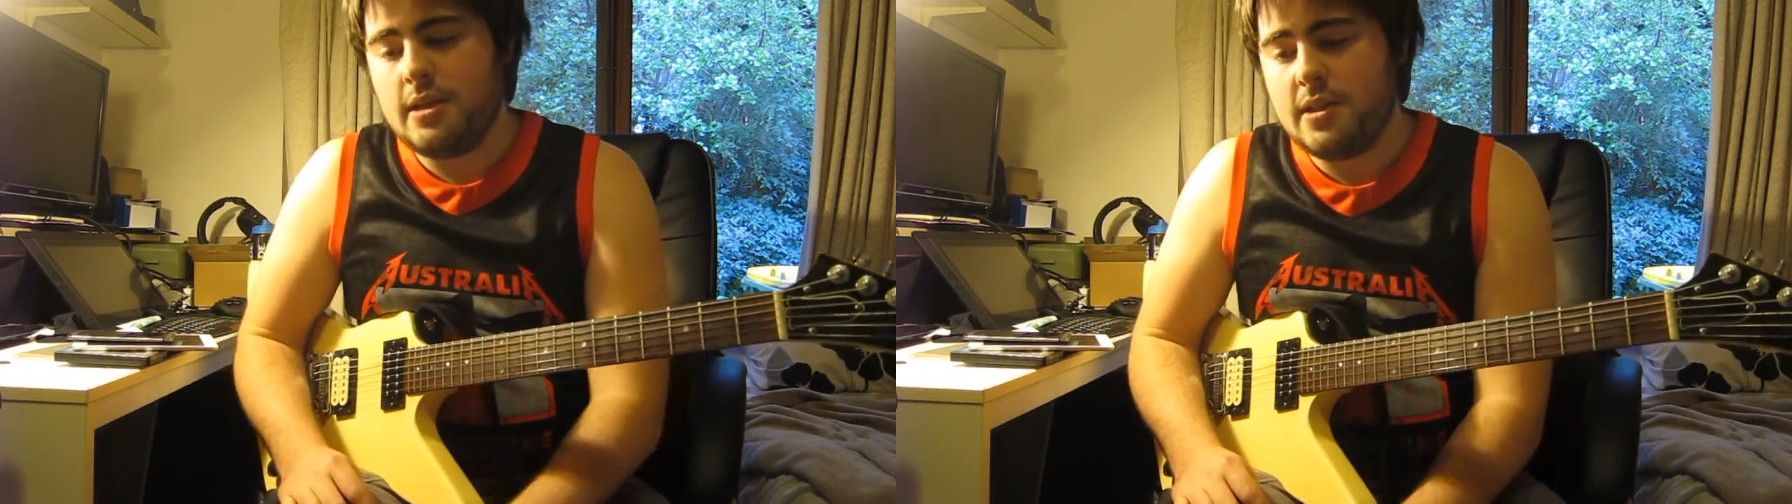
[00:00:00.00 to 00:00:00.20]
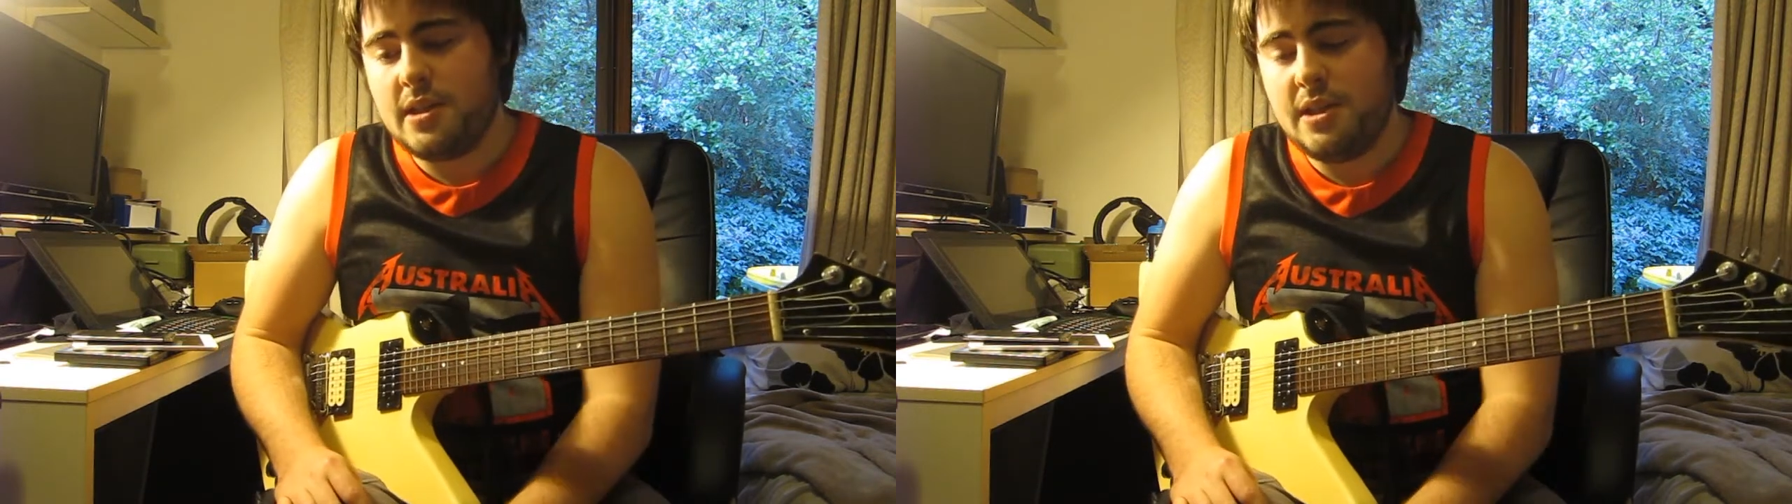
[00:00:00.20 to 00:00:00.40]

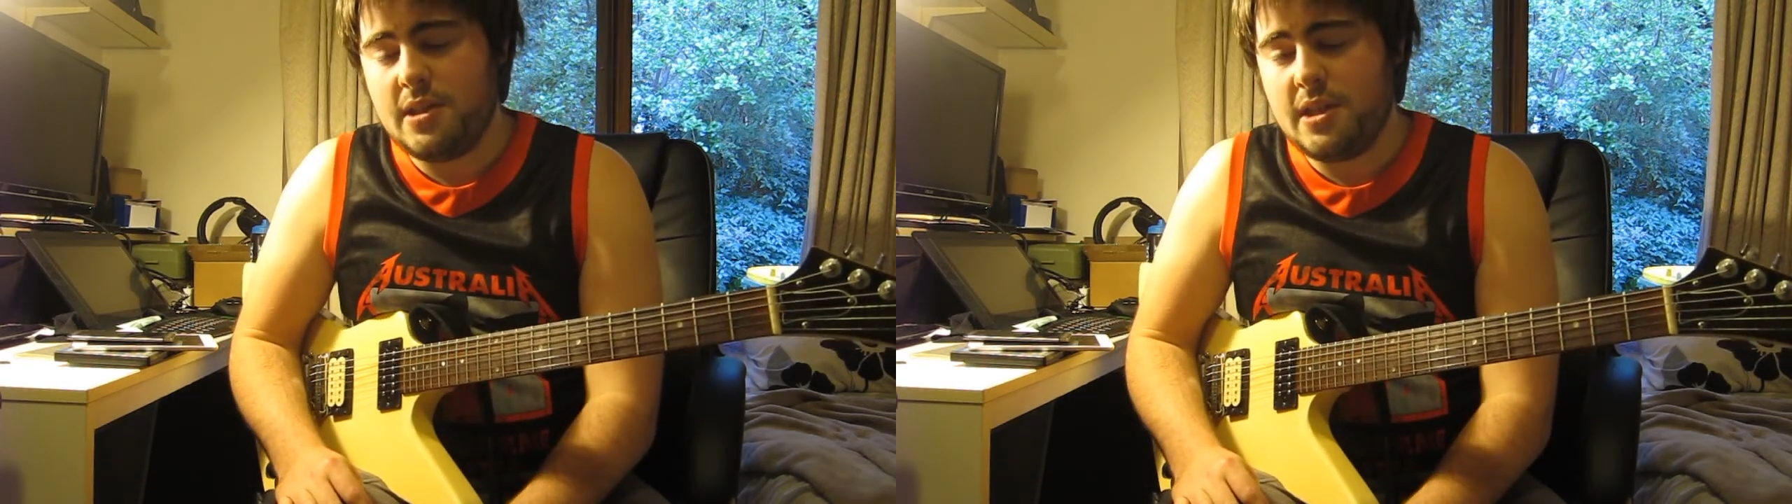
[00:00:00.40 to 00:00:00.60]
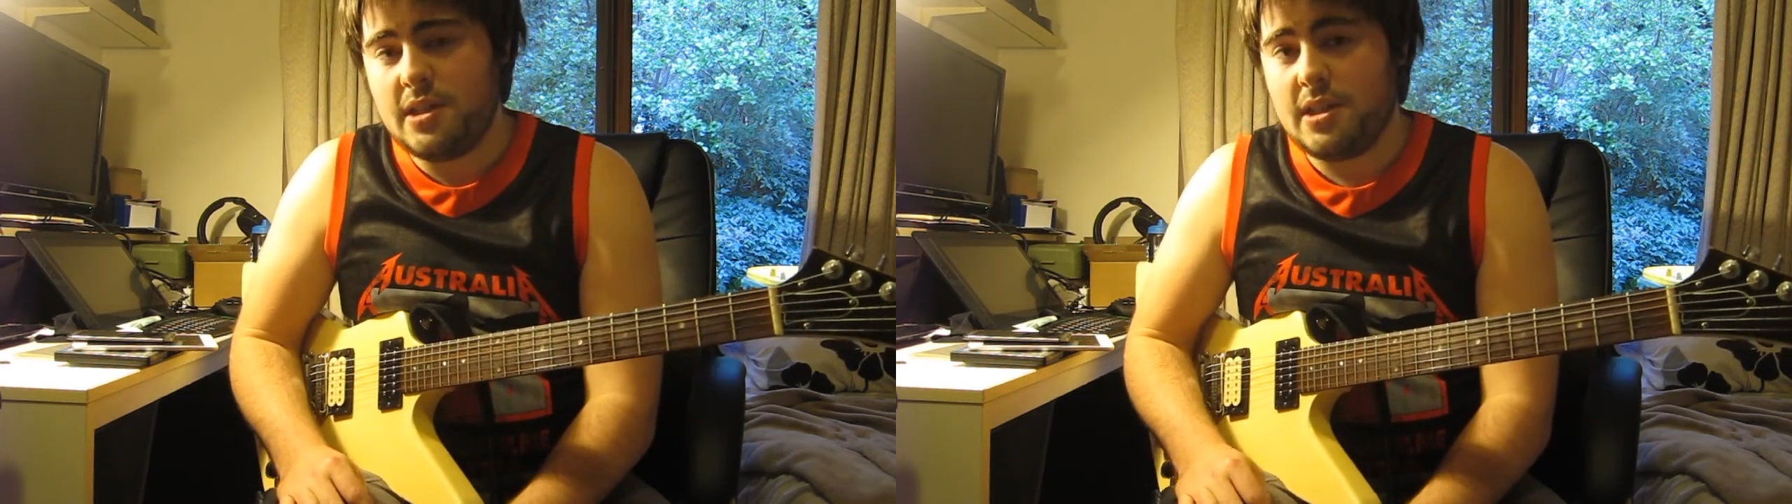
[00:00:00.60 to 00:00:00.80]

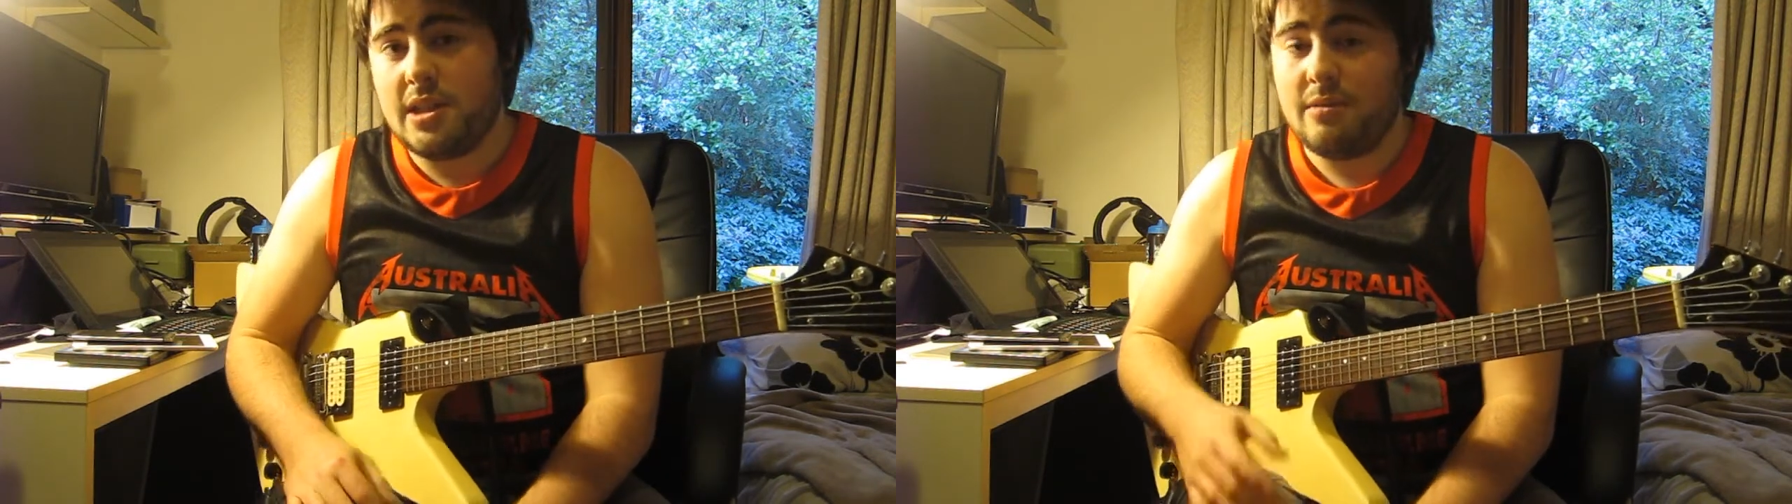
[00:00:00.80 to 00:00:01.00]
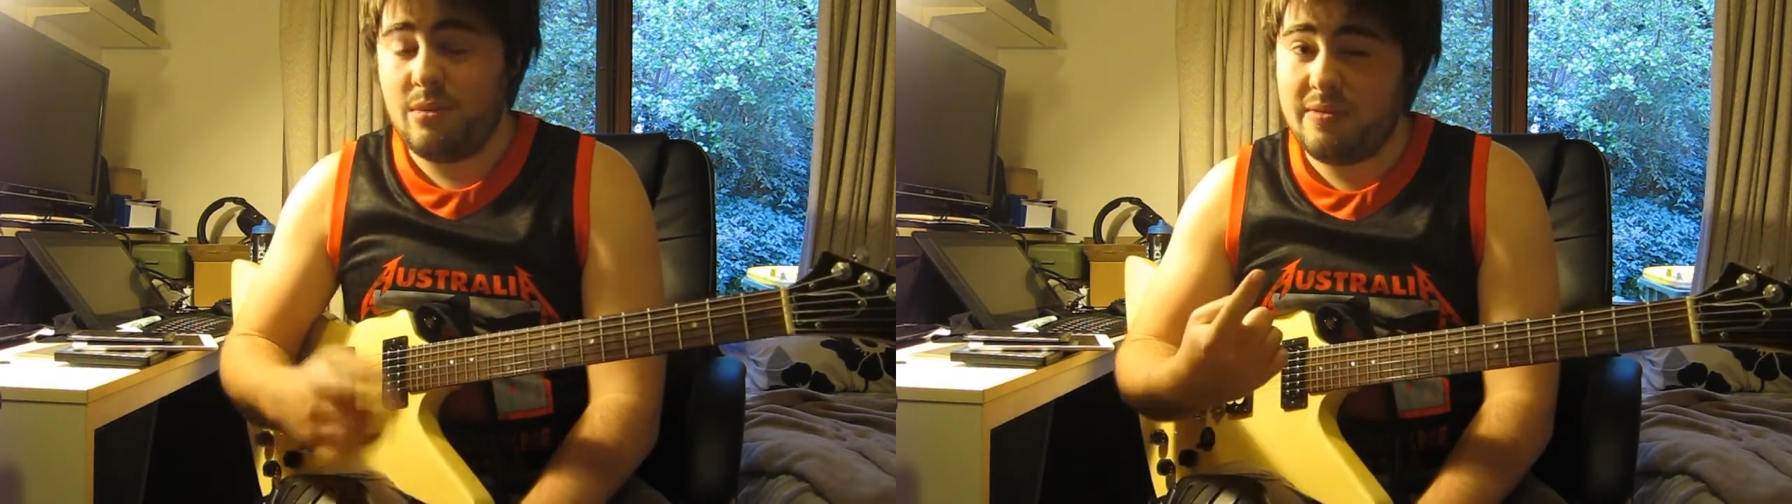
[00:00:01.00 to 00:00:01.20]
since it's
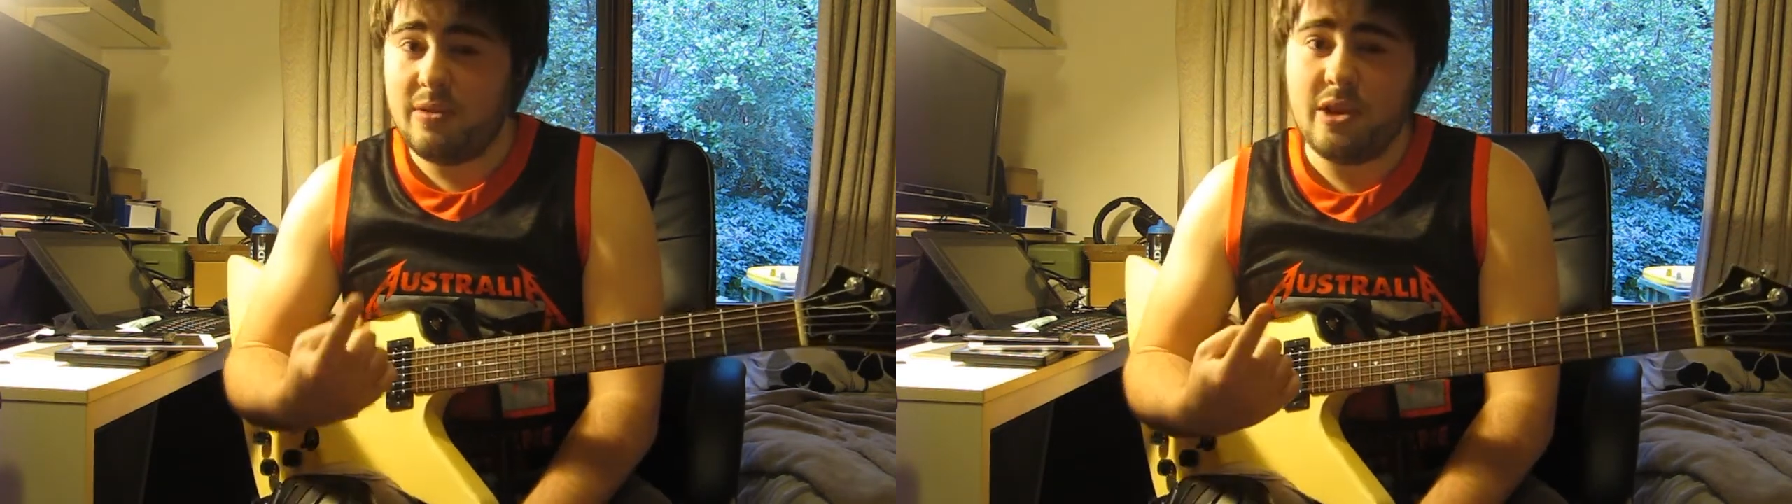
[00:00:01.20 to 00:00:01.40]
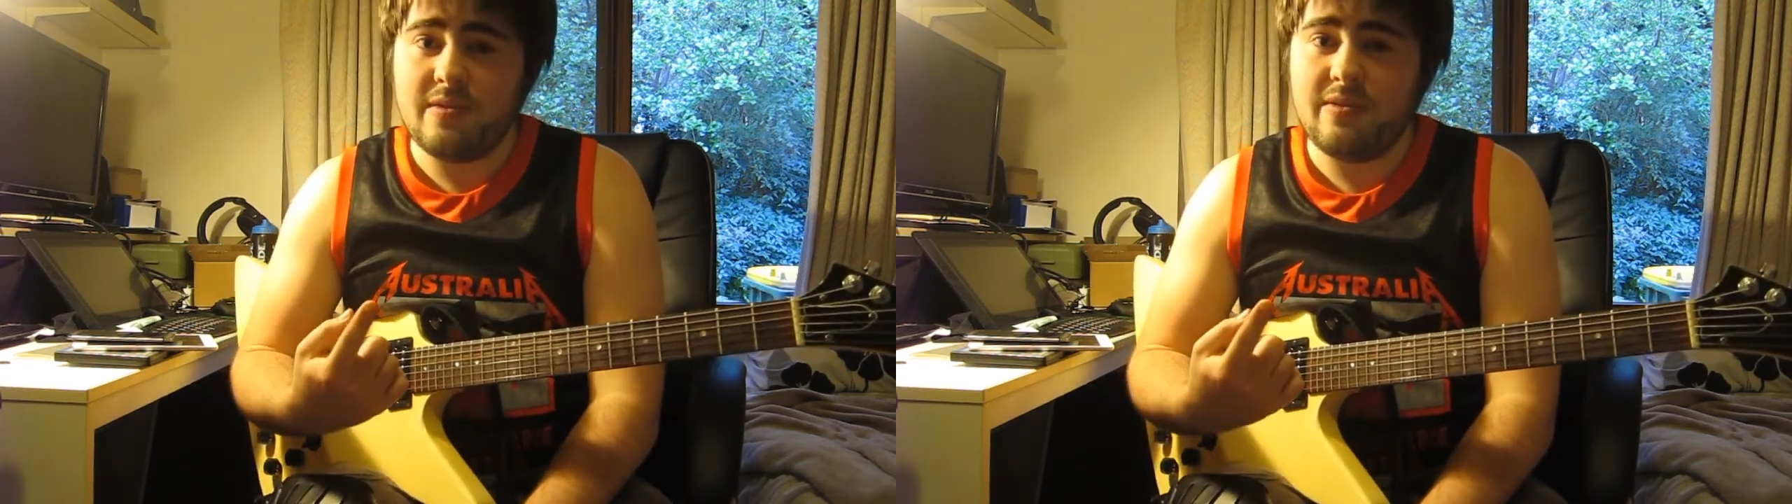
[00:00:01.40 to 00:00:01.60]
the first